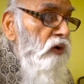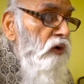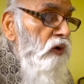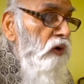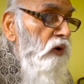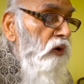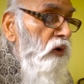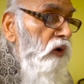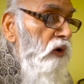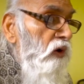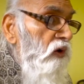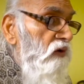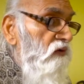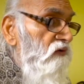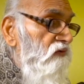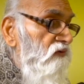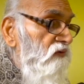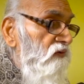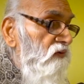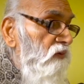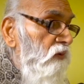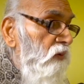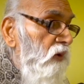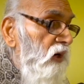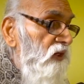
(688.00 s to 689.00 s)
of
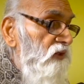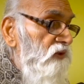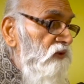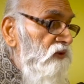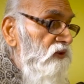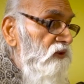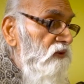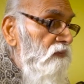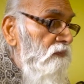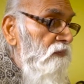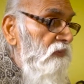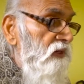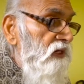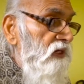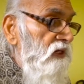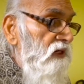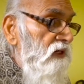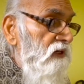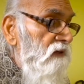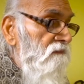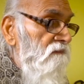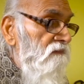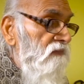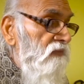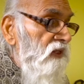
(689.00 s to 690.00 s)
one's
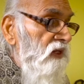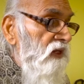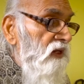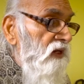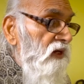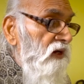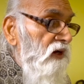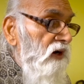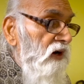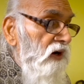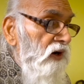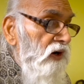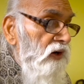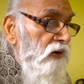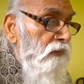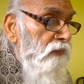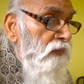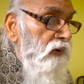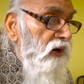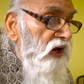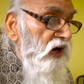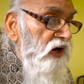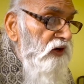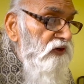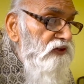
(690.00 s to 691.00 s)
being or
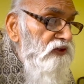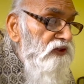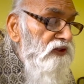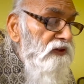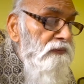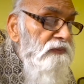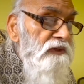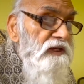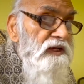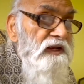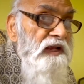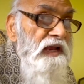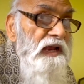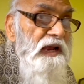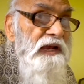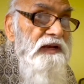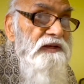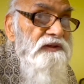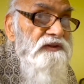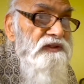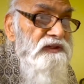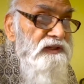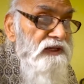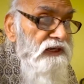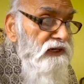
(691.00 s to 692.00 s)
blossoming
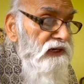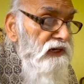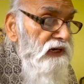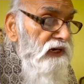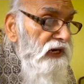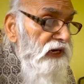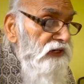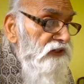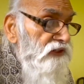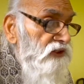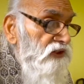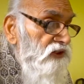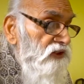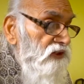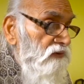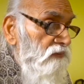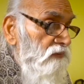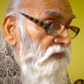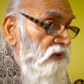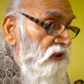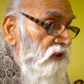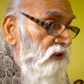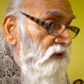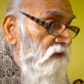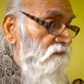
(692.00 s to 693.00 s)
as
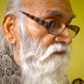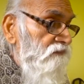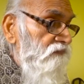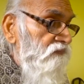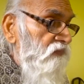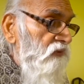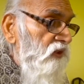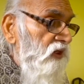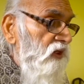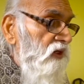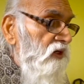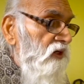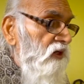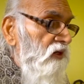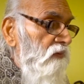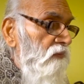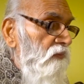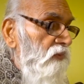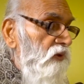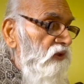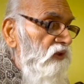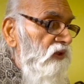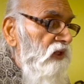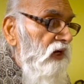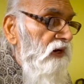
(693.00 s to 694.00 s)
enlightenment.
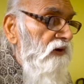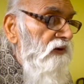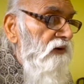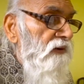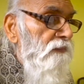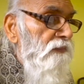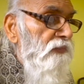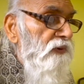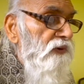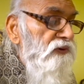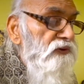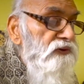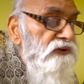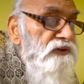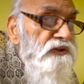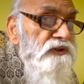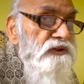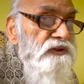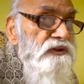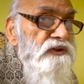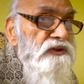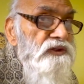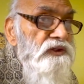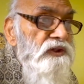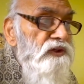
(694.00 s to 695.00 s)
Buddha
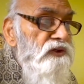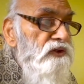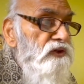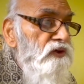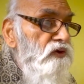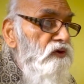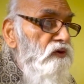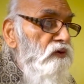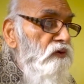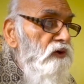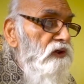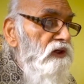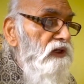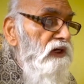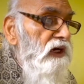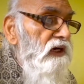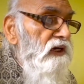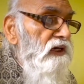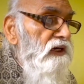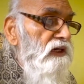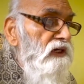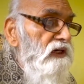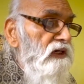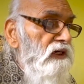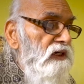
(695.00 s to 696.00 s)
represents a
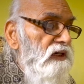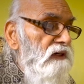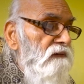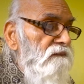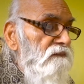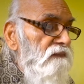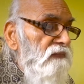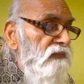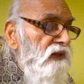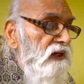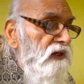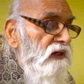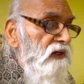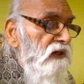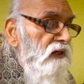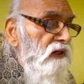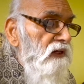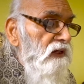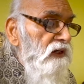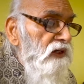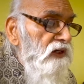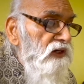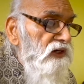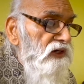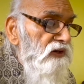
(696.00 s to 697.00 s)
totally
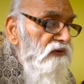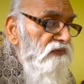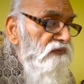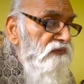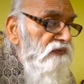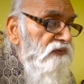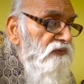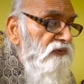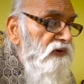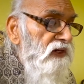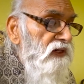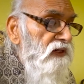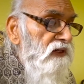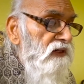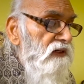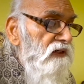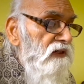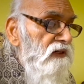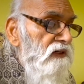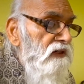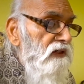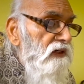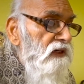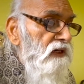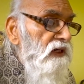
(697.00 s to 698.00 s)
different
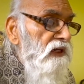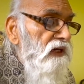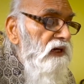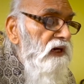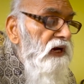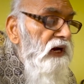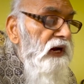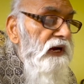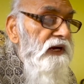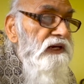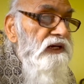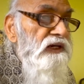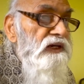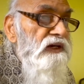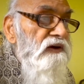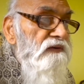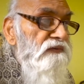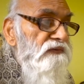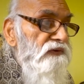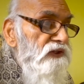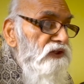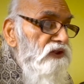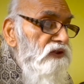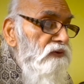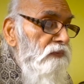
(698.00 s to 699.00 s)
kind of
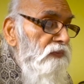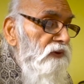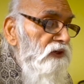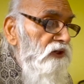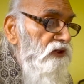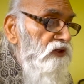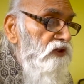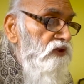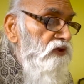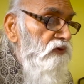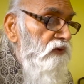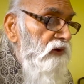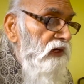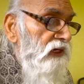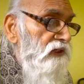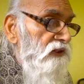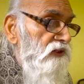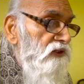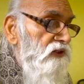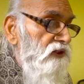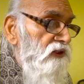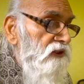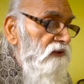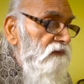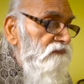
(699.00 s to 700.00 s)

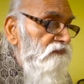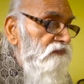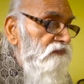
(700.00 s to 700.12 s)
spirituality,